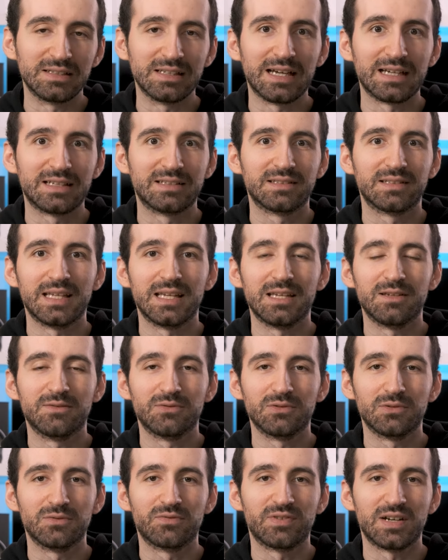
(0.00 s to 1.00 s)
liked a
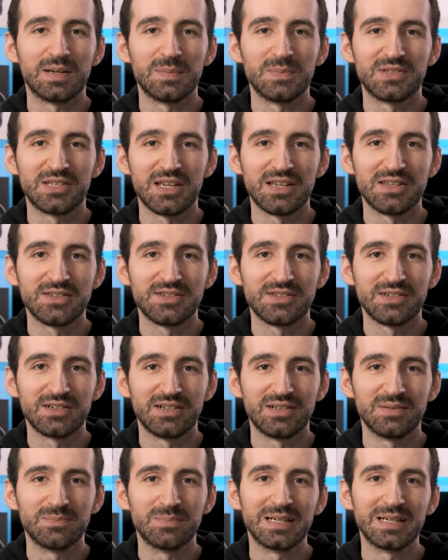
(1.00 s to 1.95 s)
full frame sensor,